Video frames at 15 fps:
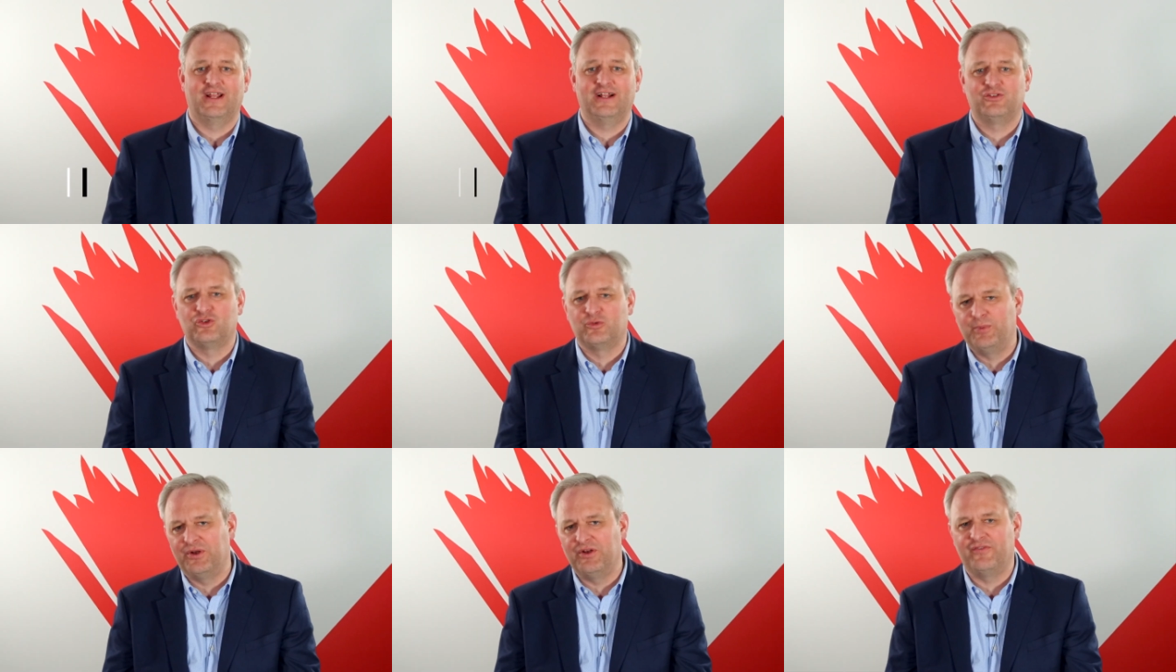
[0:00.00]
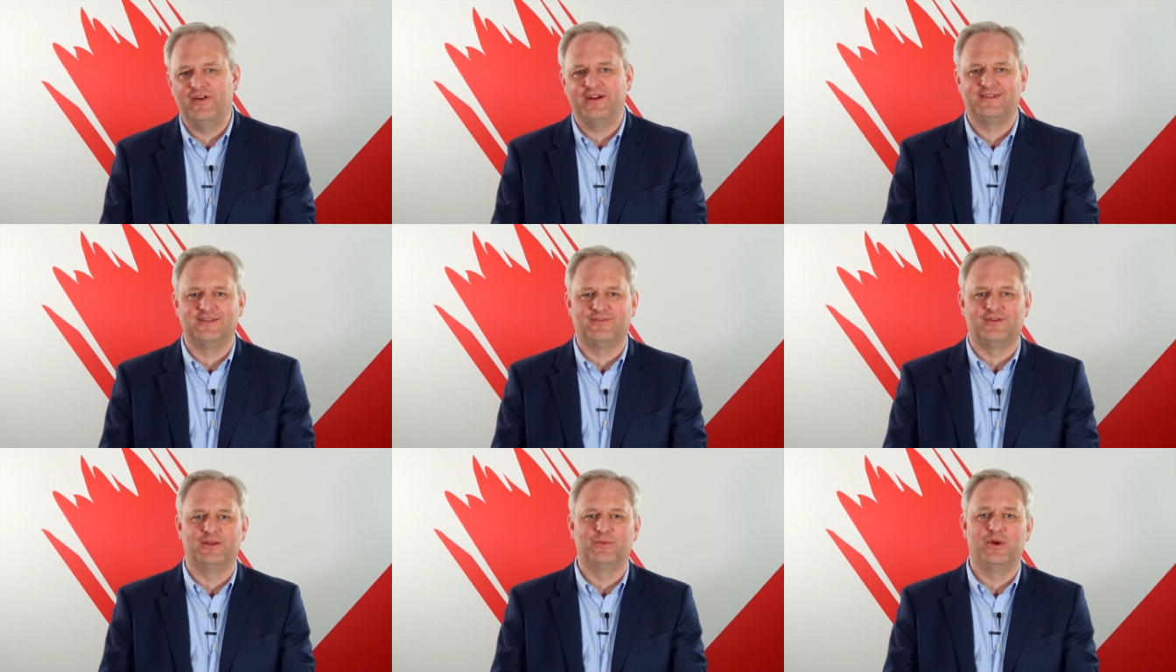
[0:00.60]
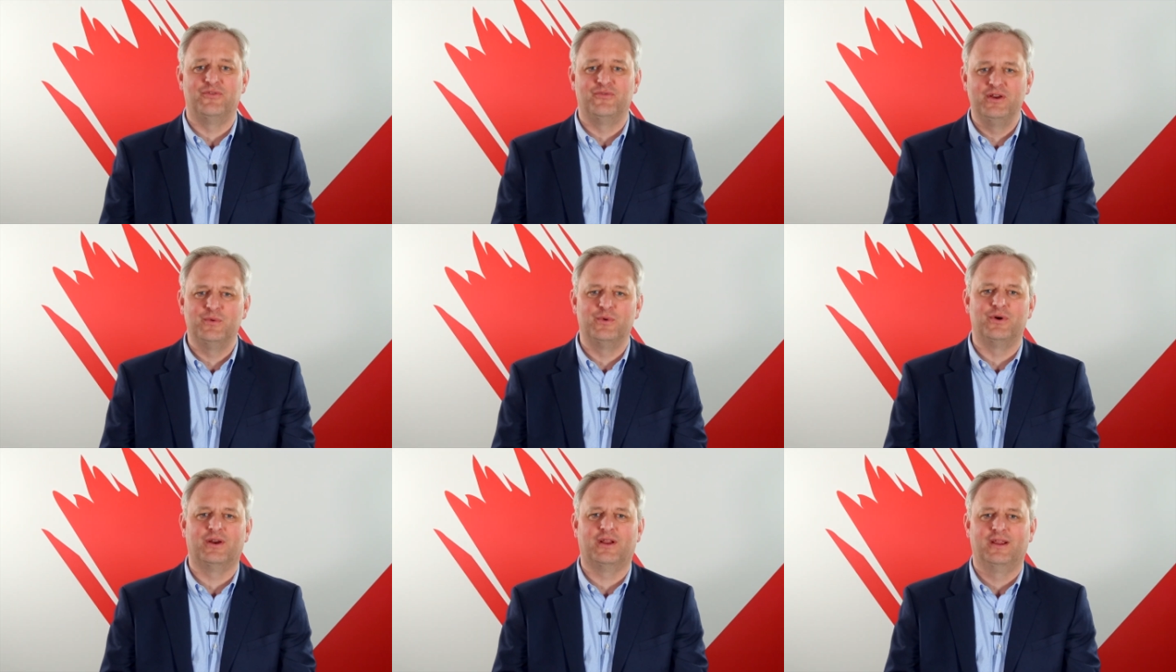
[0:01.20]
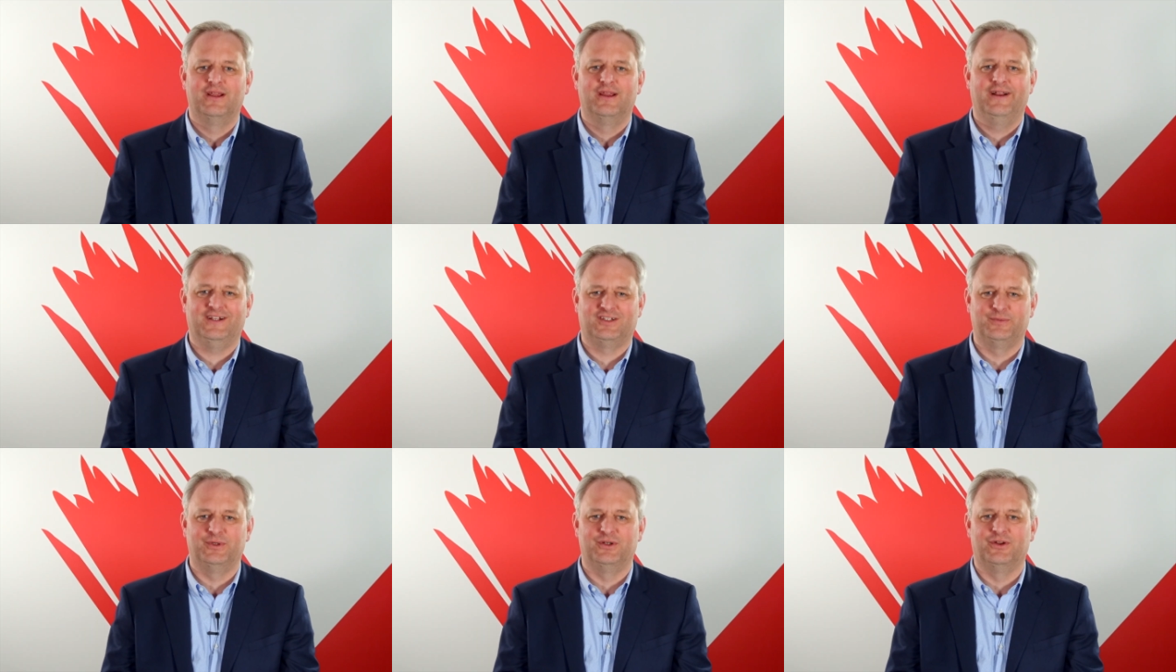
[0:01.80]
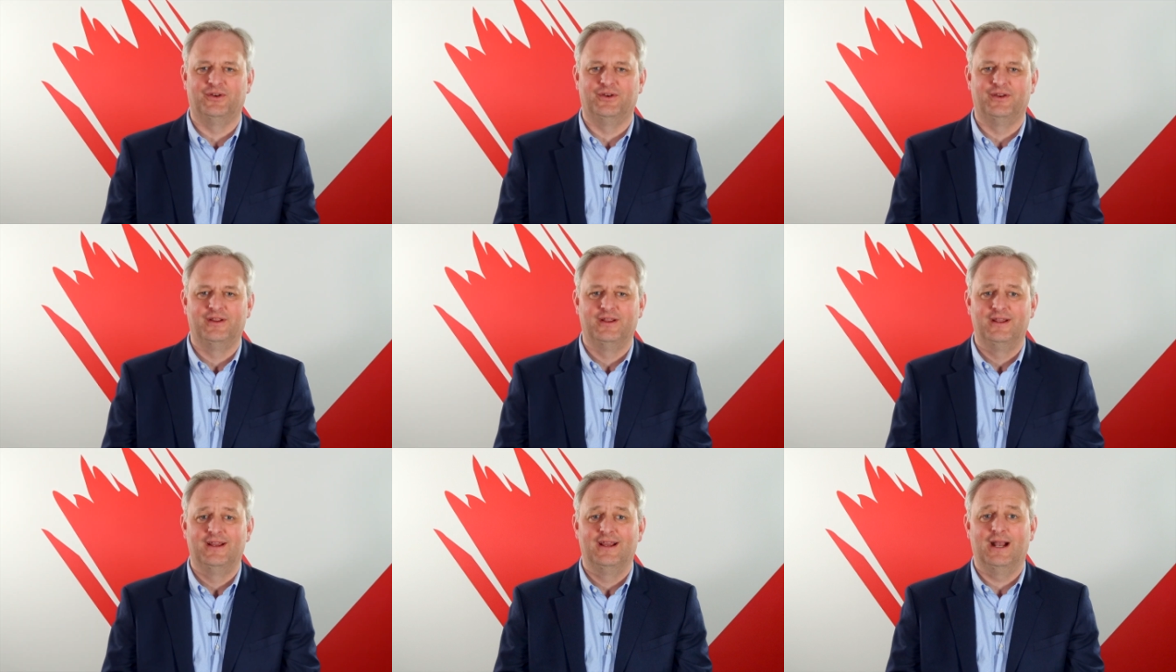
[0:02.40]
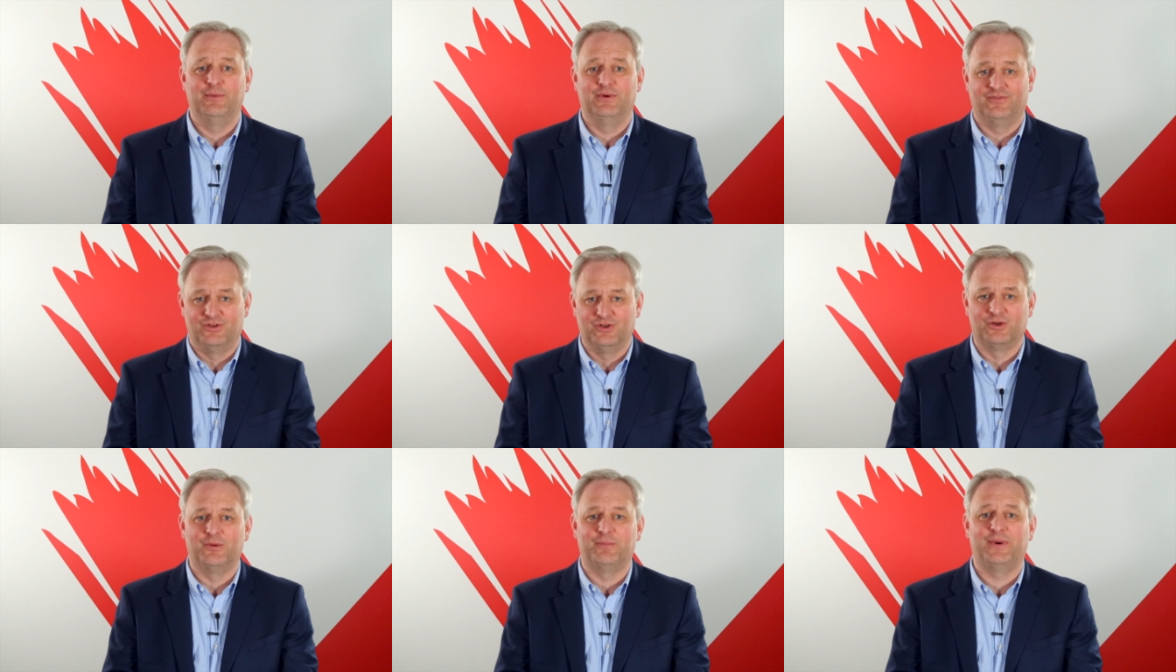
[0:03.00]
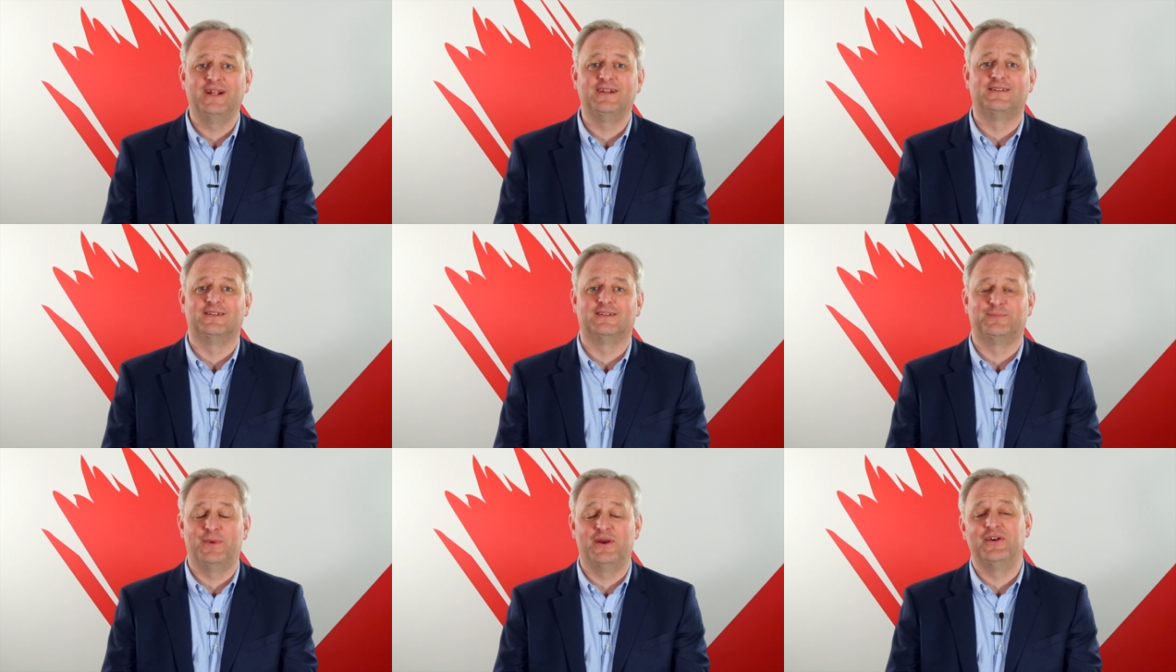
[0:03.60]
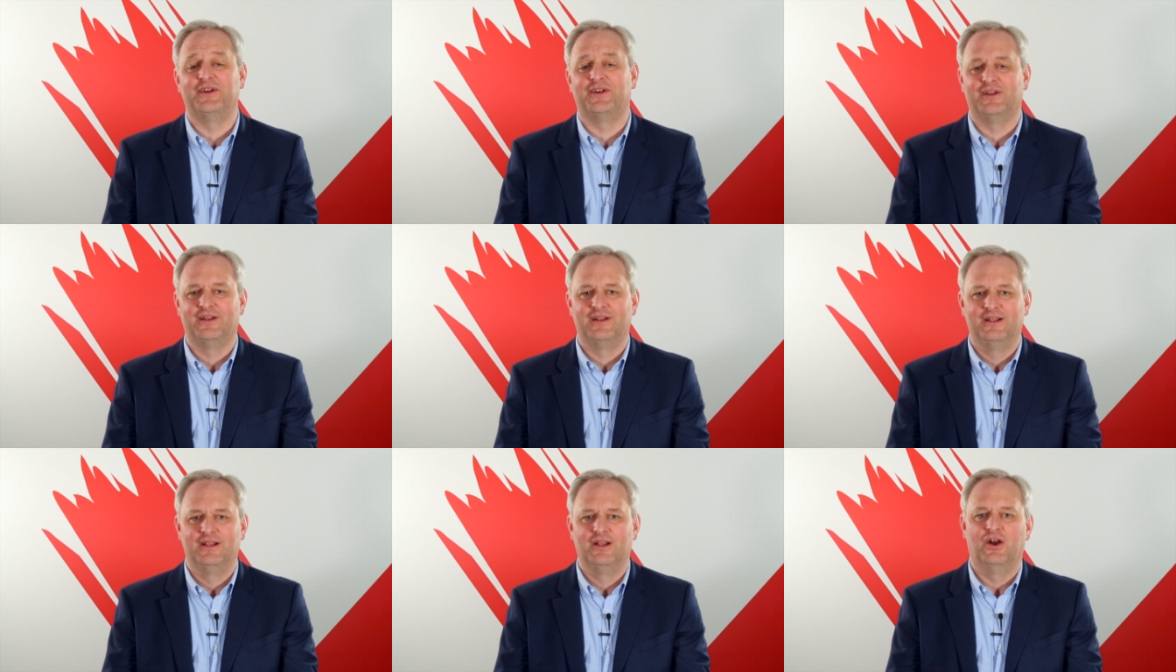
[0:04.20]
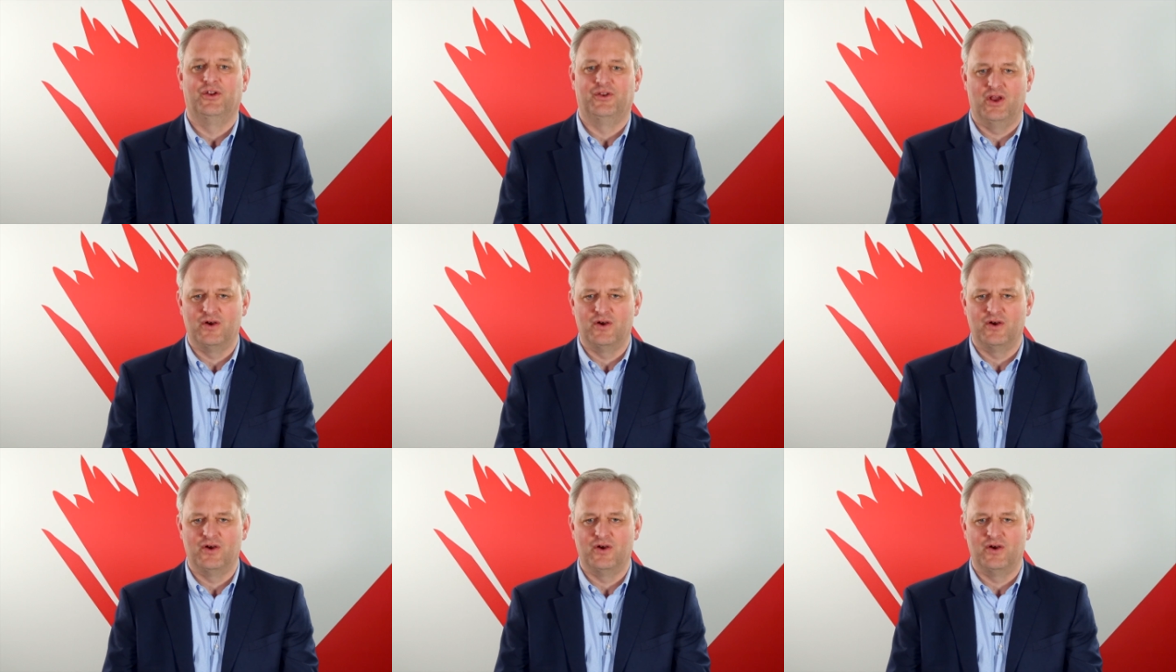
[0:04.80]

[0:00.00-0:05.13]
how to respond effectively when rework has to be done. And we've dug up painters buried under